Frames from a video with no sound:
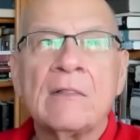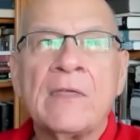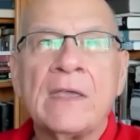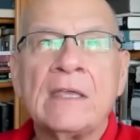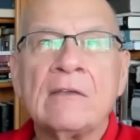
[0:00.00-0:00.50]

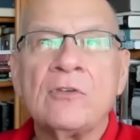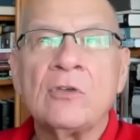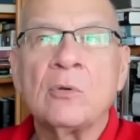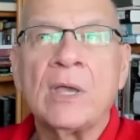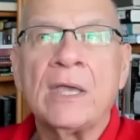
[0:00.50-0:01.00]
they give
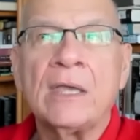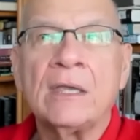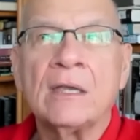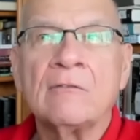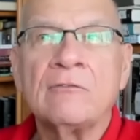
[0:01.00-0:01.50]
you
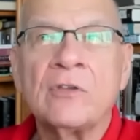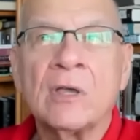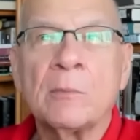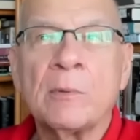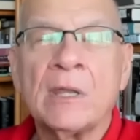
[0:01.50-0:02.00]

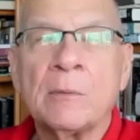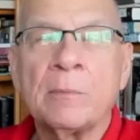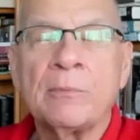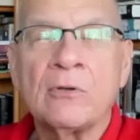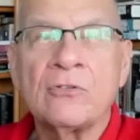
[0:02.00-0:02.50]
an
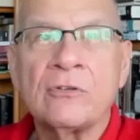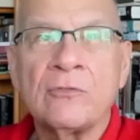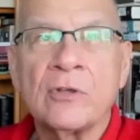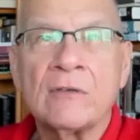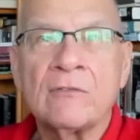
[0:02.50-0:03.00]
approach to
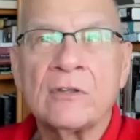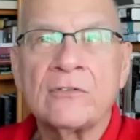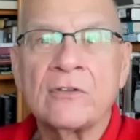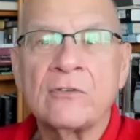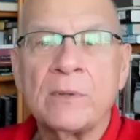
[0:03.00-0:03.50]
forgiveness
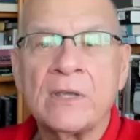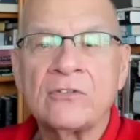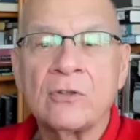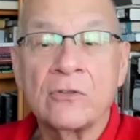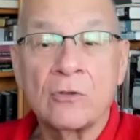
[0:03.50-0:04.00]
that's
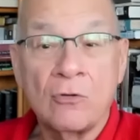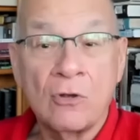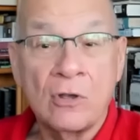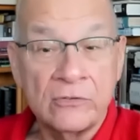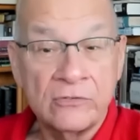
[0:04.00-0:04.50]
based on the
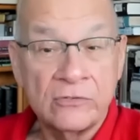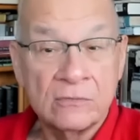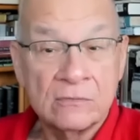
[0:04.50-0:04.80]
cross.